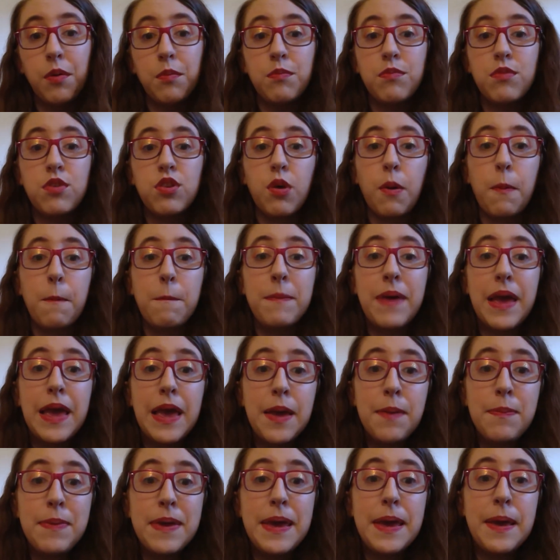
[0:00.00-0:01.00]
So
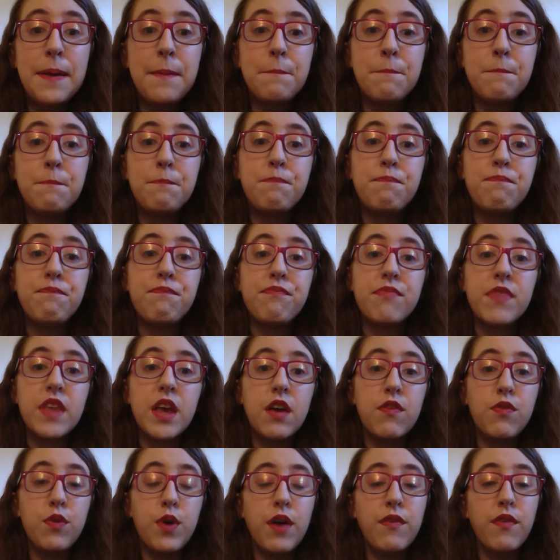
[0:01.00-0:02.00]
maybe
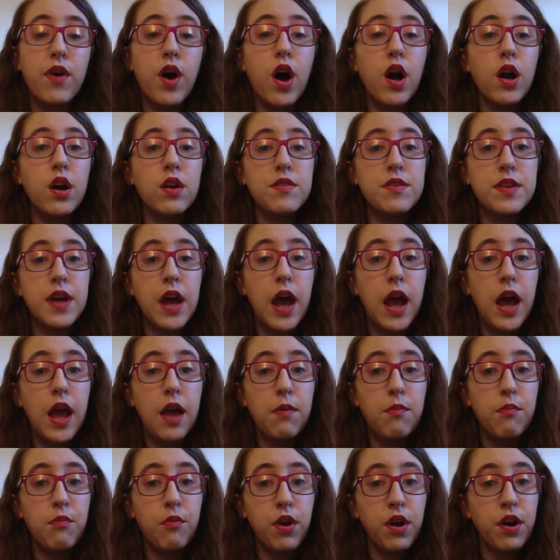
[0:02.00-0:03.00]
if you have a hard
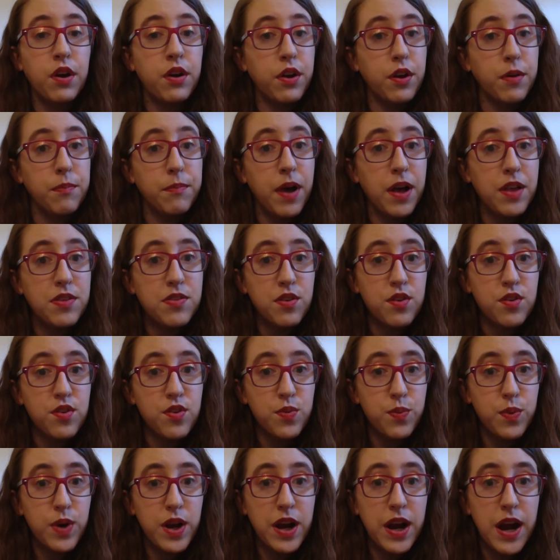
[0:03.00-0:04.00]
time where your muscles
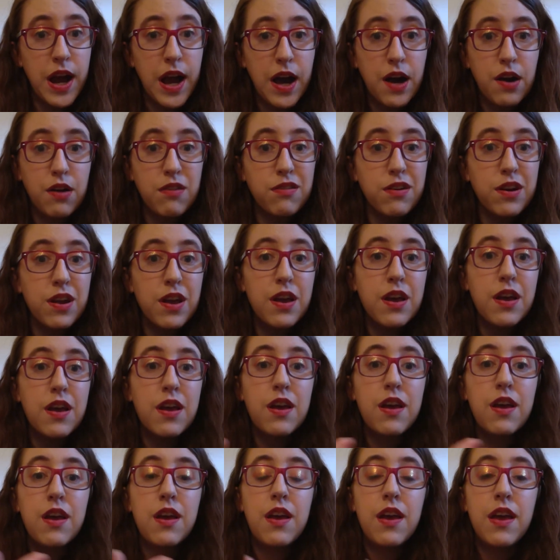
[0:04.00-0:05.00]
wear out
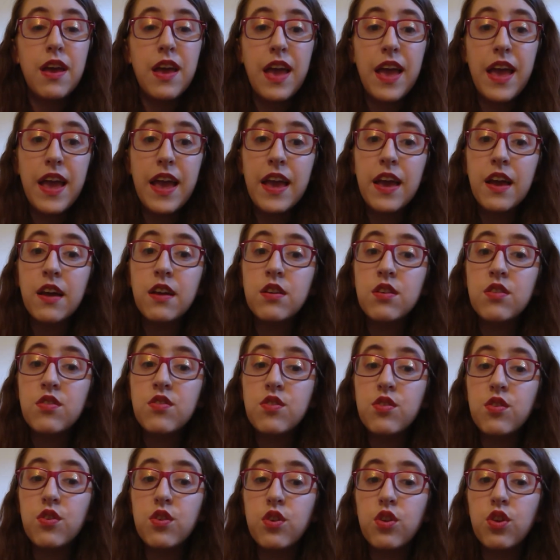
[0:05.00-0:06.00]
and
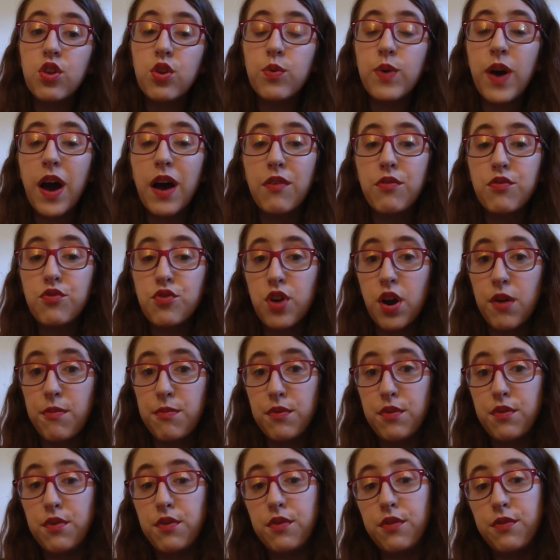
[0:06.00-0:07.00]
you have
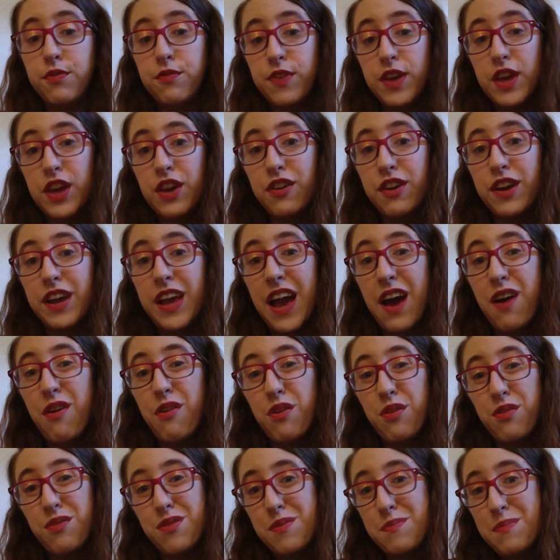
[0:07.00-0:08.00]
trouble figuring out
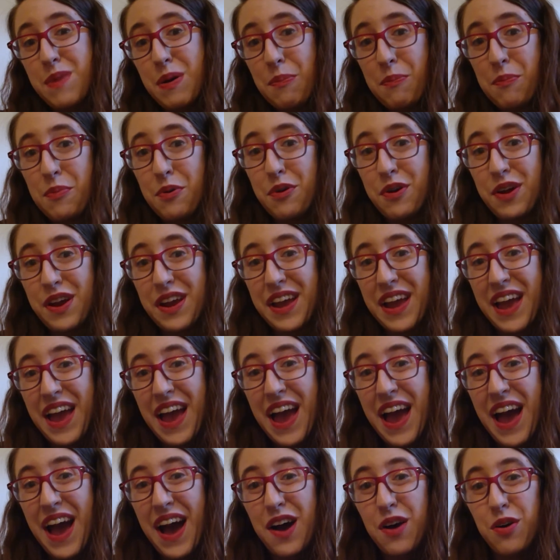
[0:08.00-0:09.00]
or remembering
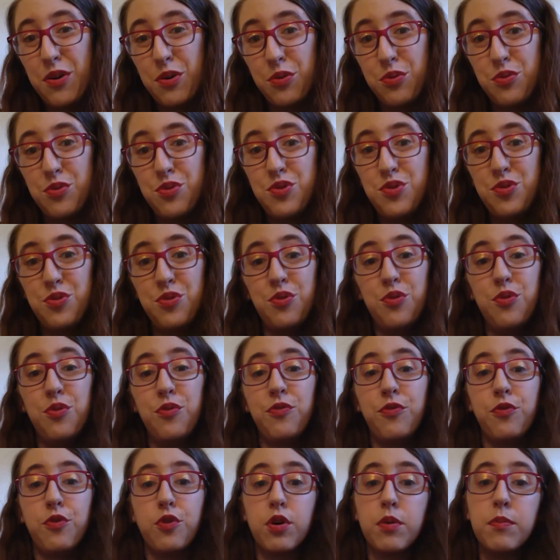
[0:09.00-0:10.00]
how to
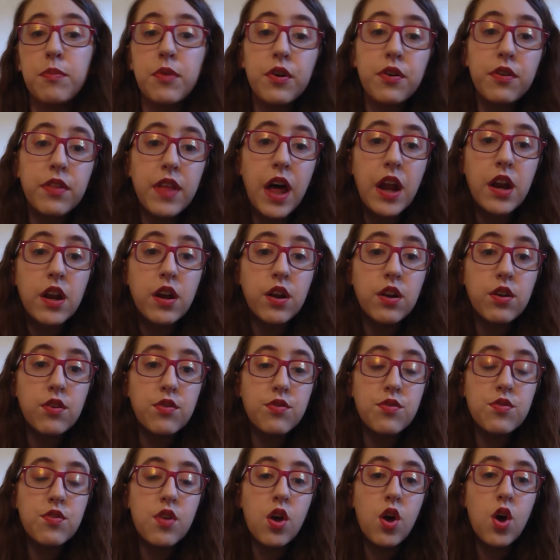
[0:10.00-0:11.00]
form your
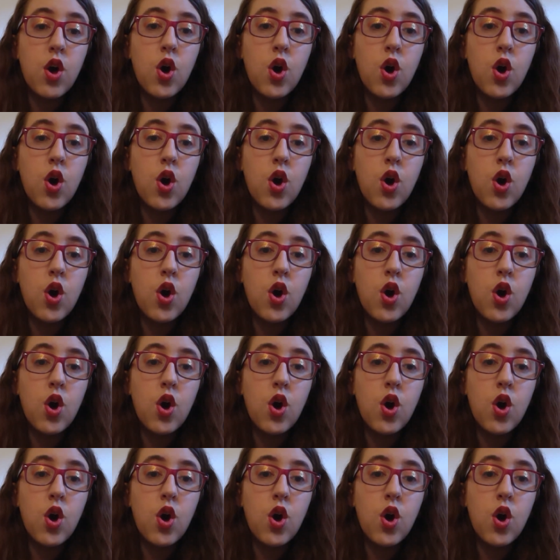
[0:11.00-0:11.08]
letters,